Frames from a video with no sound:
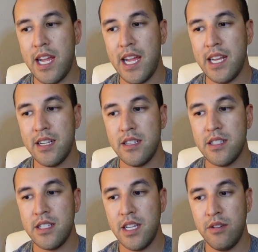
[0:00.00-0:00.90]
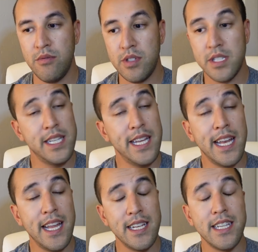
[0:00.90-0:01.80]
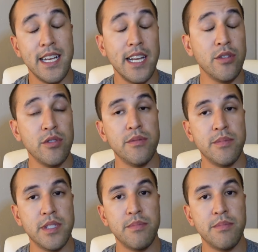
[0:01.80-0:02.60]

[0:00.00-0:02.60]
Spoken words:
and it was a dead end, and I told him as